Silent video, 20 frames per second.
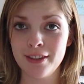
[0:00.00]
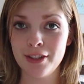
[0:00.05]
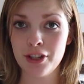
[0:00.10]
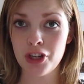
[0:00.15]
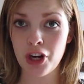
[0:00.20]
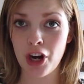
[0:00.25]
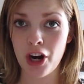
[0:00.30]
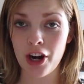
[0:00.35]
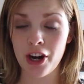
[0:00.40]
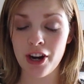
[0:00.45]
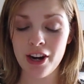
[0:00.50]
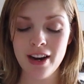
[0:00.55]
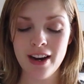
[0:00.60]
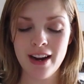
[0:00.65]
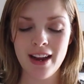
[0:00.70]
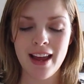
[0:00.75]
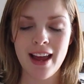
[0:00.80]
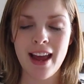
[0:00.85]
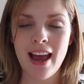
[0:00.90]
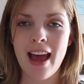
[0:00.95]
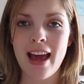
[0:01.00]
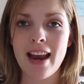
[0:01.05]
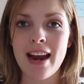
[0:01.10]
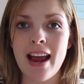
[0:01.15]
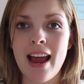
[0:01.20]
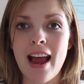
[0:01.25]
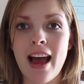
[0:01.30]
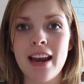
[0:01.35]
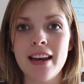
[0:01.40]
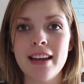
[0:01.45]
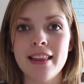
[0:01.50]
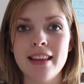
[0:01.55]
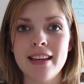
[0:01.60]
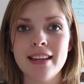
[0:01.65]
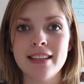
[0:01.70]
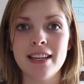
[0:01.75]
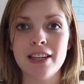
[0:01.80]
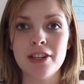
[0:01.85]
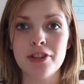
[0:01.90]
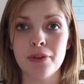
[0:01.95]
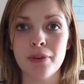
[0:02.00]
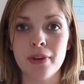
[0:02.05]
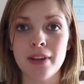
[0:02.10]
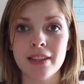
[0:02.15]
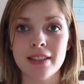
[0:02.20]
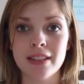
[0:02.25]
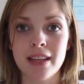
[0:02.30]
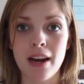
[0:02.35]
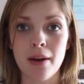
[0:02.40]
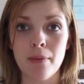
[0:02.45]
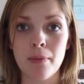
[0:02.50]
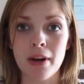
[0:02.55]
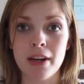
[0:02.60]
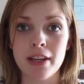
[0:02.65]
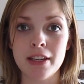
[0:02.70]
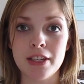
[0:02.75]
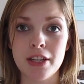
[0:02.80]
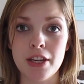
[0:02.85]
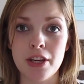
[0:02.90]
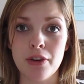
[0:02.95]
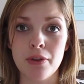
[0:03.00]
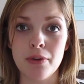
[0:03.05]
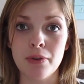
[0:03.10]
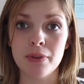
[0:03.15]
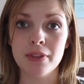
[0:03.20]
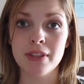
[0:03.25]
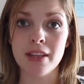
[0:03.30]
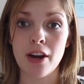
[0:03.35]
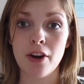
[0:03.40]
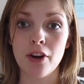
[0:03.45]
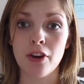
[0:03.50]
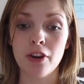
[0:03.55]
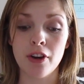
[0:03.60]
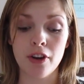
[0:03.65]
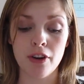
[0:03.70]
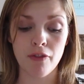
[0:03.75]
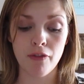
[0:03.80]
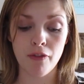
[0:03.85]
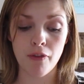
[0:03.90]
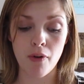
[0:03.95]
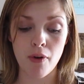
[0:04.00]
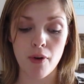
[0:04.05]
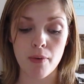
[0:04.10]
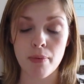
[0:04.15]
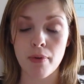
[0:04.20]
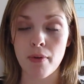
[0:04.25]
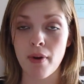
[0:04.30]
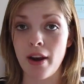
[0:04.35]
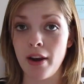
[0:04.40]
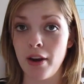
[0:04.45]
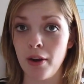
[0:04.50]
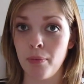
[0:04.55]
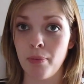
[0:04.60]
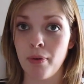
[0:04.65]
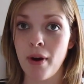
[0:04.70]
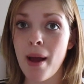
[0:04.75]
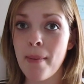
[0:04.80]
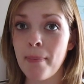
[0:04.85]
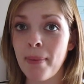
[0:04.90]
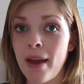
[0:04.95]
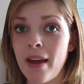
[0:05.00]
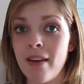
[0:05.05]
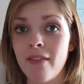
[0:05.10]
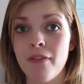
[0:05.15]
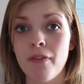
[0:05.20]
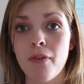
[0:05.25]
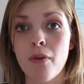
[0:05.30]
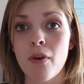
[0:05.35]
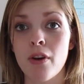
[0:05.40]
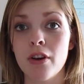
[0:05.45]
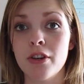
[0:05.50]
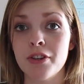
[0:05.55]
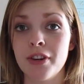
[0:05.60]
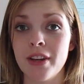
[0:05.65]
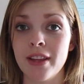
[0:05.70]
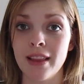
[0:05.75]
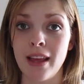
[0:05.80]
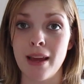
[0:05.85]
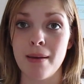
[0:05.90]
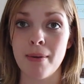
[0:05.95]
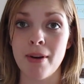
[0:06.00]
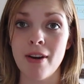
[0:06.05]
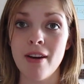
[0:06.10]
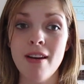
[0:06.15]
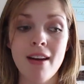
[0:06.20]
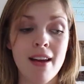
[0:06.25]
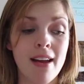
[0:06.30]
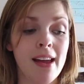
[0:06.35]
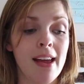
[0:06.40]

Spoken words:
jar, and I added the essential oils that I wanted to use that are good for perennial prep and for during labor,